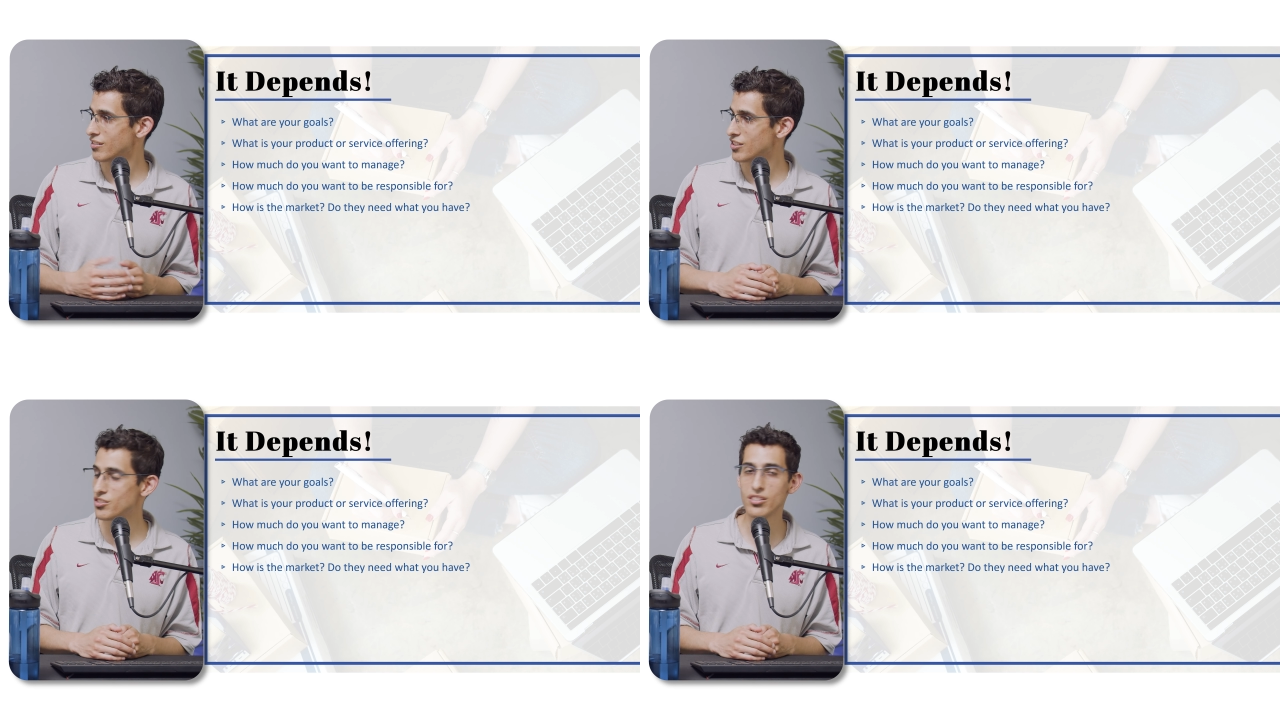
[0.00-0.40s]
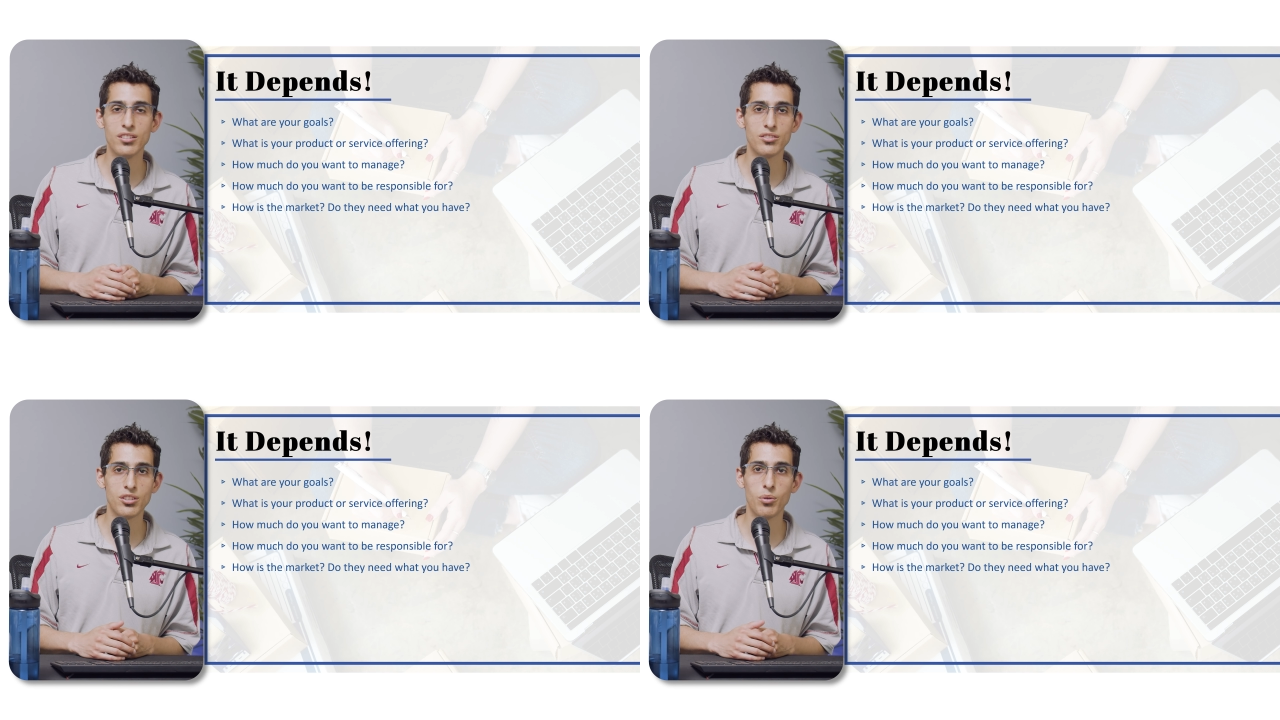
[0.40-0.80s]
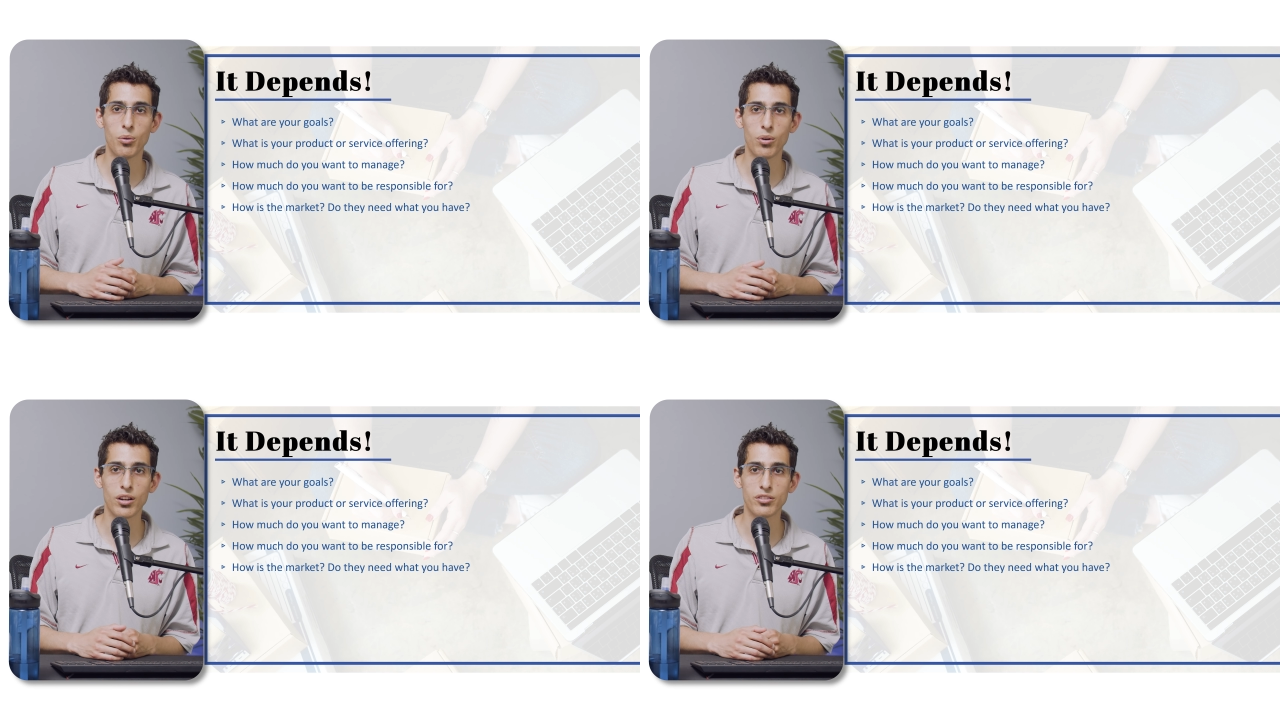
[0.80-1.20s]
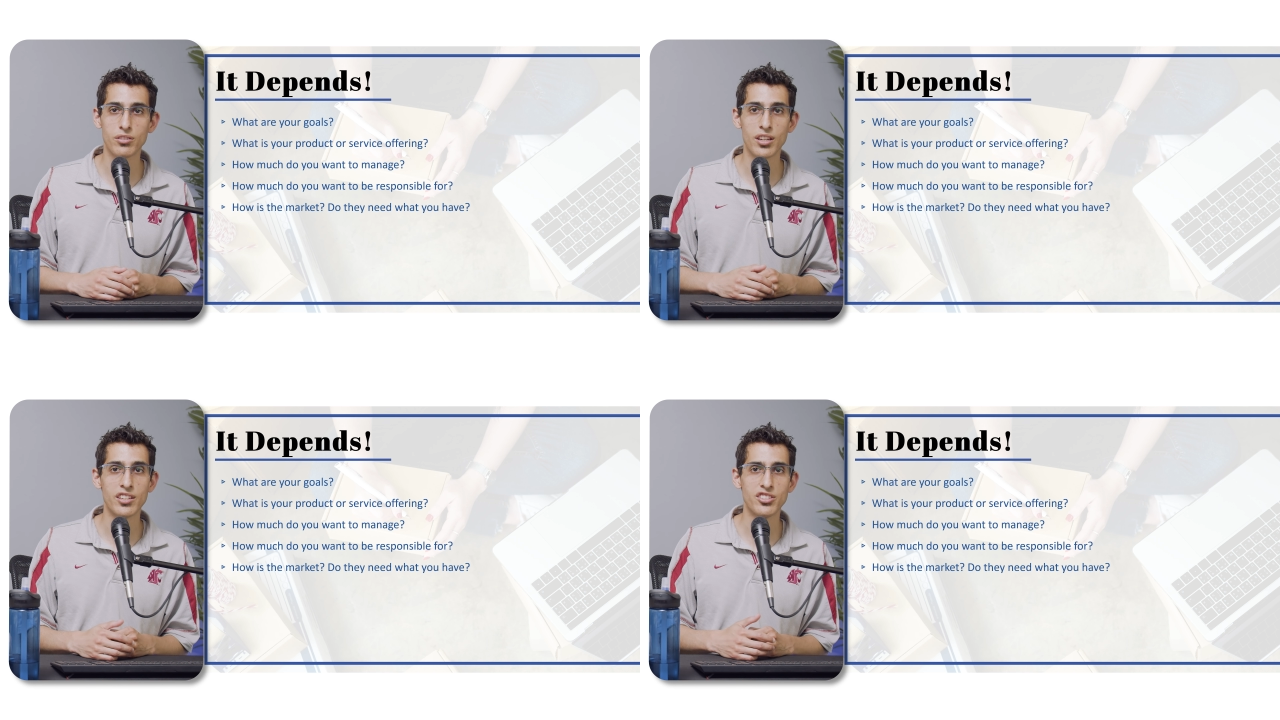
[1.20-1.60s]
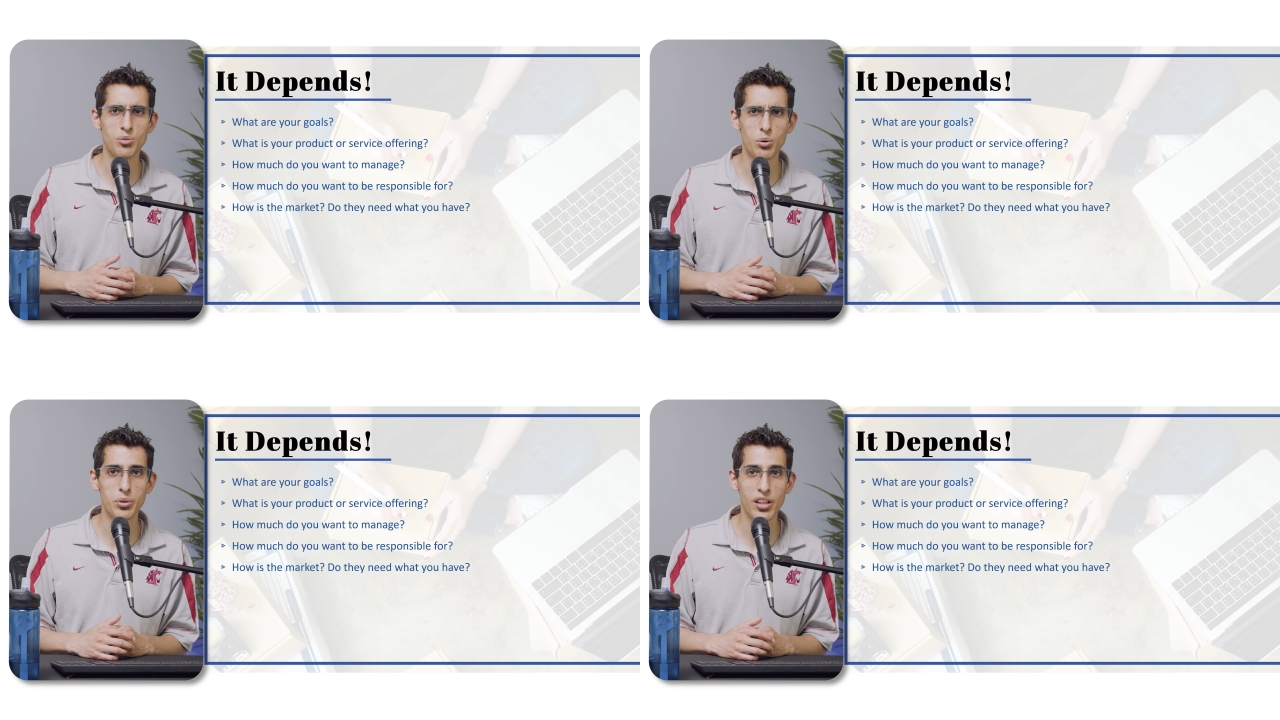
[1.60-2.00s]
and see what works, see
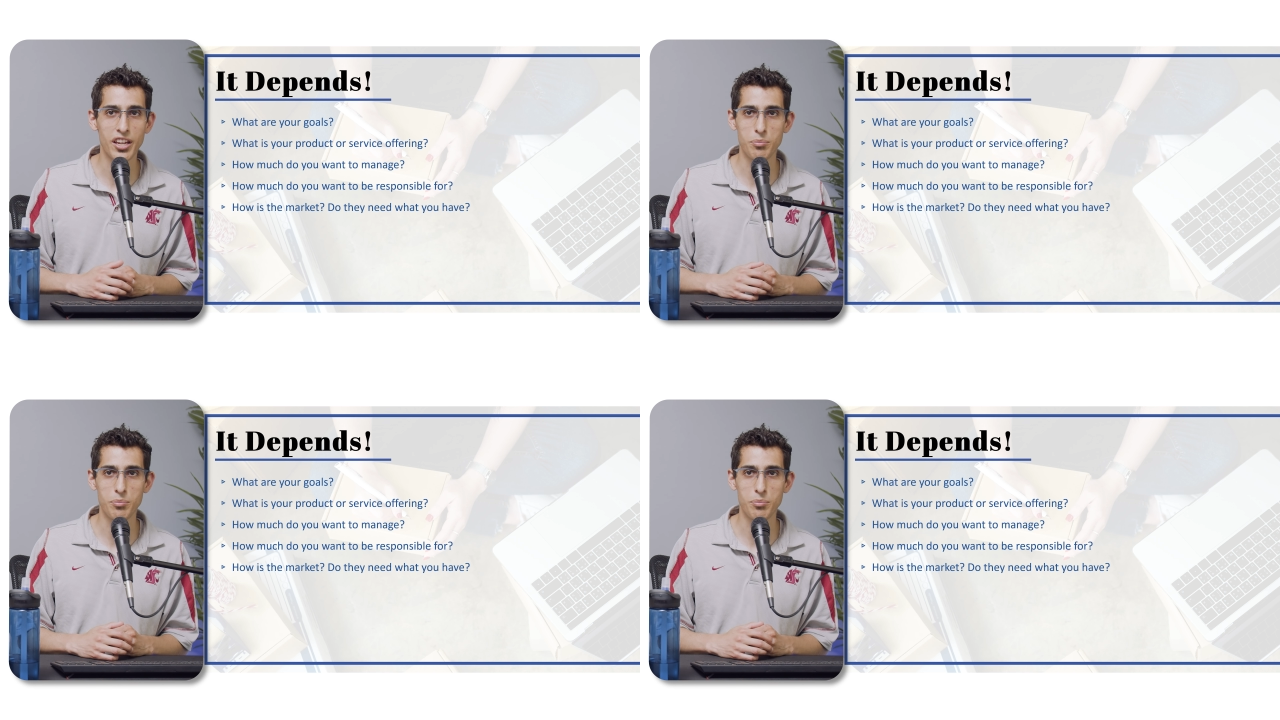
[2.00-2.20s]
what we like.